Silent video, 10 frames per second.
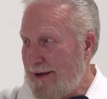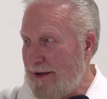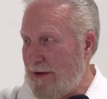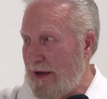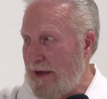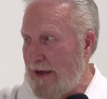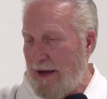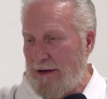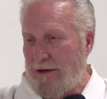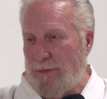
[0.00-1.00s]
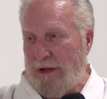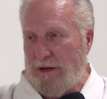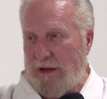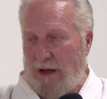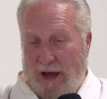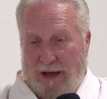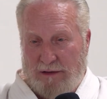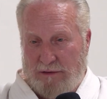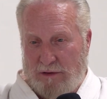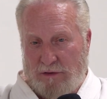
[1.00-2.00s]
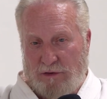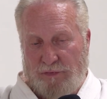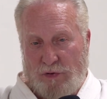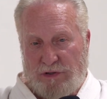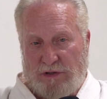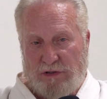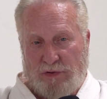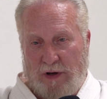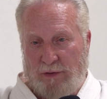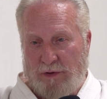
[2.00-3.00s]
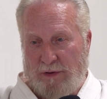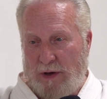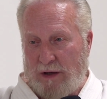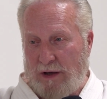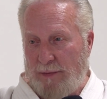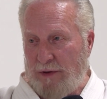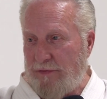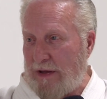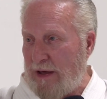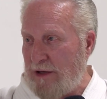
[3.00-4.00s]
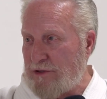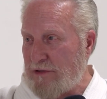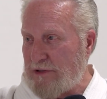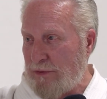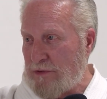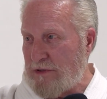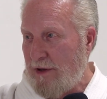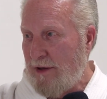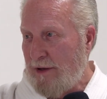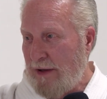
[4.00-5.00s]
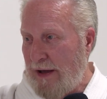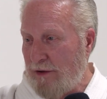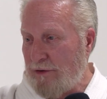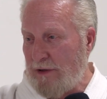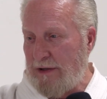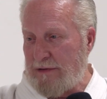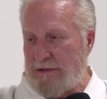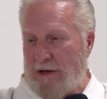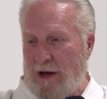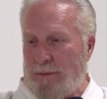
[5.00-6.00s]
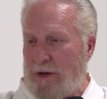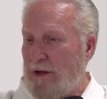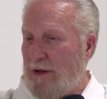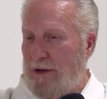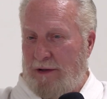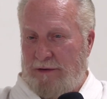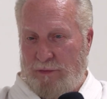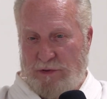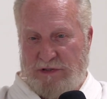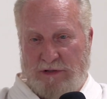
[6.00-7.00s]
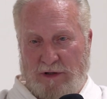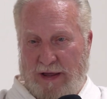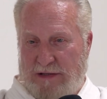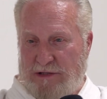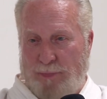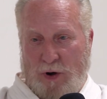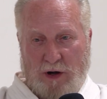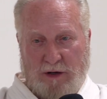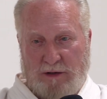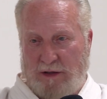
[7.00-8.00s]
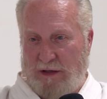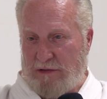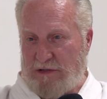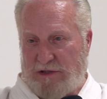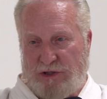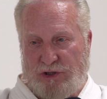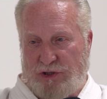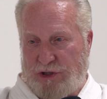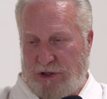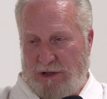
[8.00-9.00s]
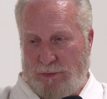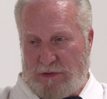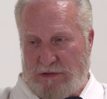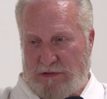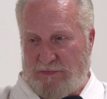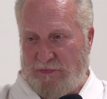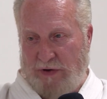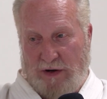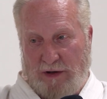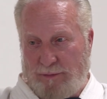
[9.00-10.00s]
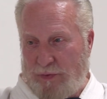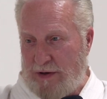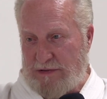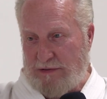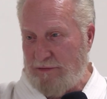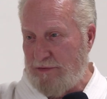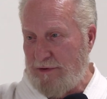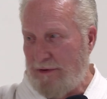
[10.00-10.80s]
He had an ability, and I had the good fortune to train with him on a couple of occasions. He was elderly at the time, but there was still that spark. His chi was very impressive.